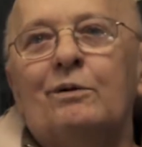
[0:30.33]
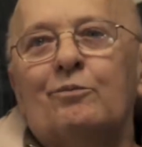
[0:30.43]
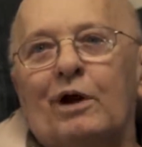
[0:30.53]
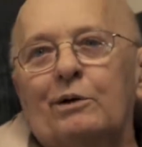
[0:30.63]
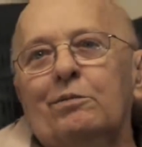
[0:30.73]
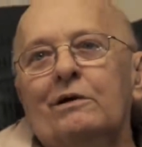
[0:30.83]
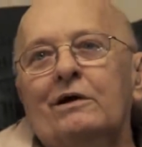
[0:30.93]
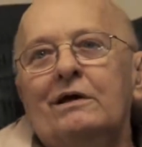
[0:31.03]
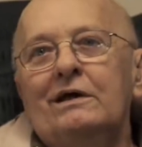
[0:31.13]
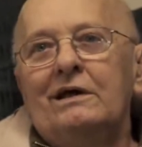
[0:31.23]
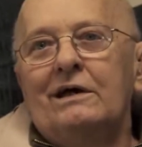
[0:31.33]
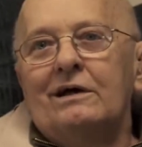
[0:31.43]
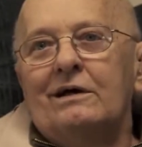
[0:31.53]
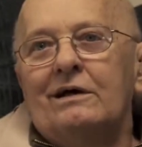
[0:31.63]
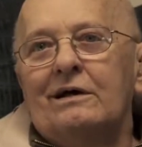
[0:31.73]
probably
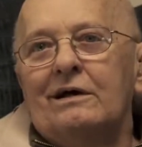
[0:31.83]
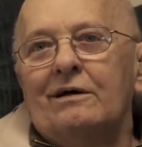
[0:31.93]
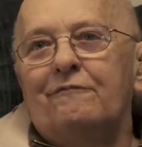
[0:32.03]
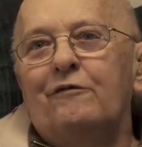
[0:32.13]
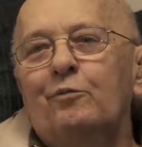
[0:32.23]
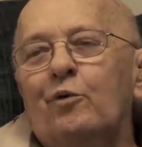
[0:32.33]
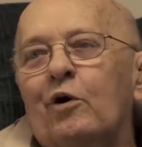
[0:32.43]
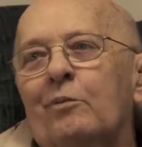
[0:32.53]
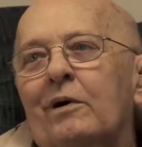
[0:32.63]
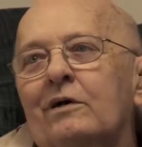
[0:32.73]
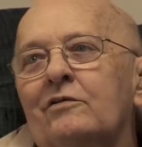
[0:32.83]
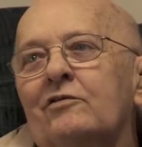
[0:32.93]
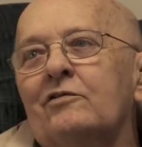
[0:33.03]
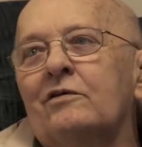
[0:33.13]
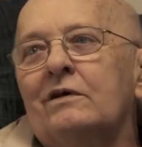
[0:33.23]
a few more
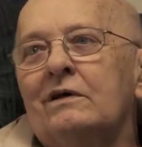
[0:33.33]
months